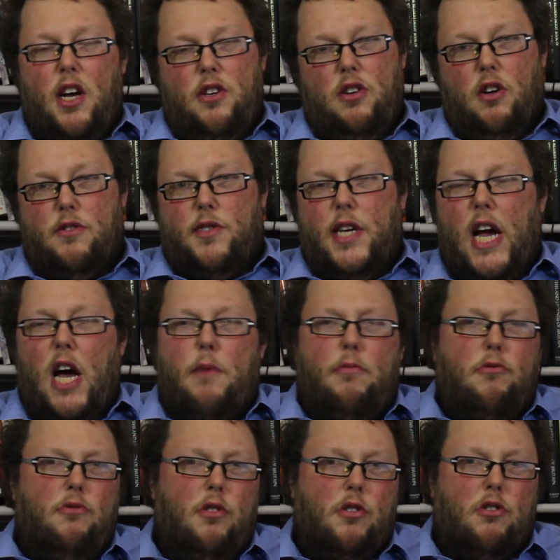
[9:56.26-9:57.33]
Not
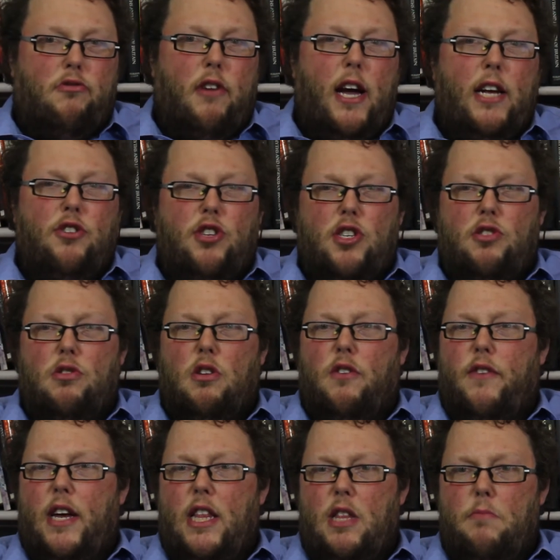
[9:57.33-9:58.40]
terrible, not great, just
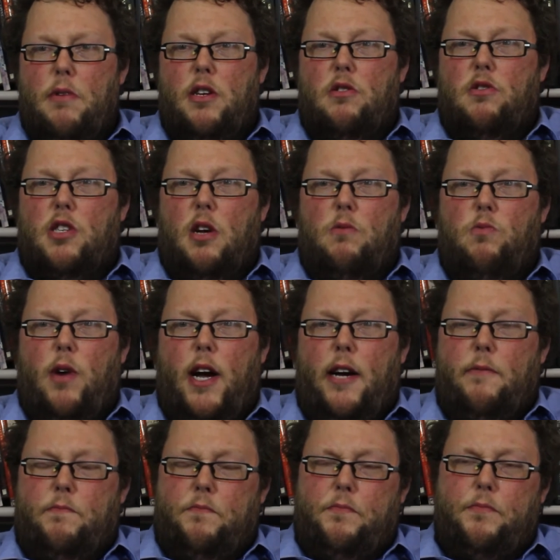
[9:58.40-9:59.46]
sort of in the middle
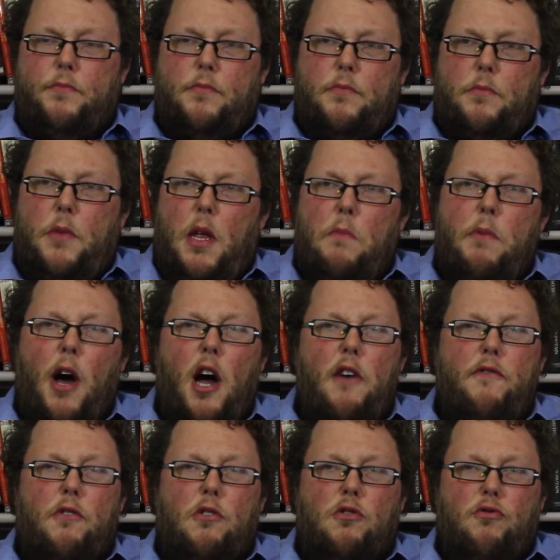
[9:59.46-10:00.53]
somewhere. But
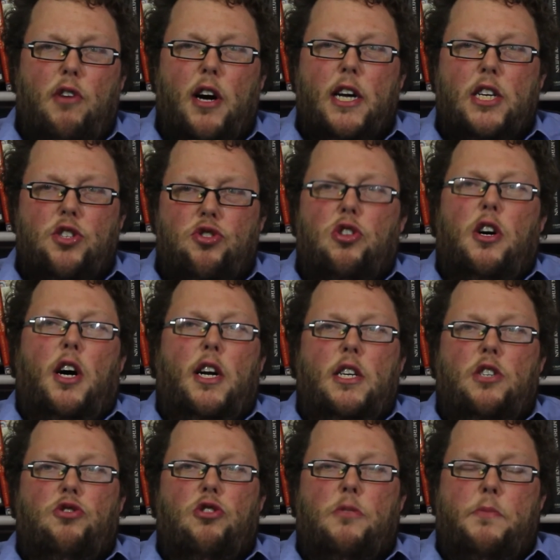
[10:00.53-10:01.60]
overall, quite
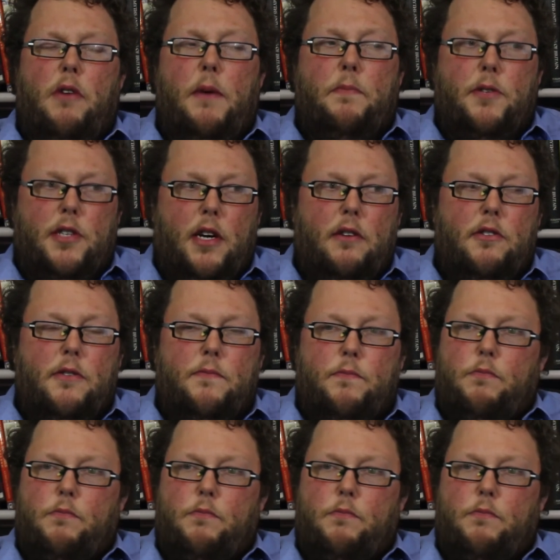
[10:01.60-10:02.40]
unenjoyable episode.